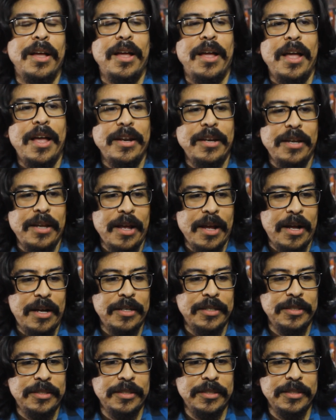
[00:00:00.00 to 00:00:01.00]
And yeah,
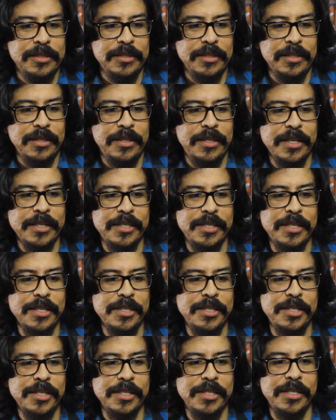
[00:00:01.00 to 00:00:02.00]
this
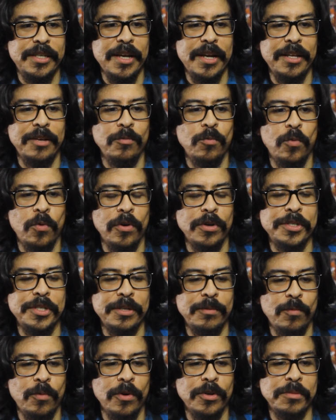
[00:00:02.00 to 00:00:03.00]
is just getting worse
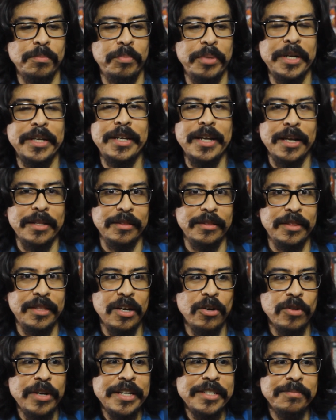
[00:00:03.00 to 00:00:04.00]
and worse. But again,
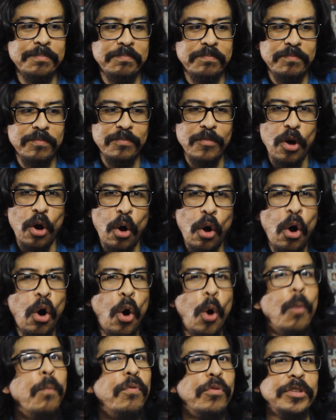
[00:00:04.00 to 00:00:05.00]
there is
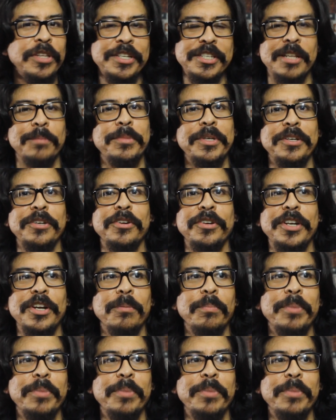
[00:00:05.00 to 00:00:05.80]
hopefully something good here.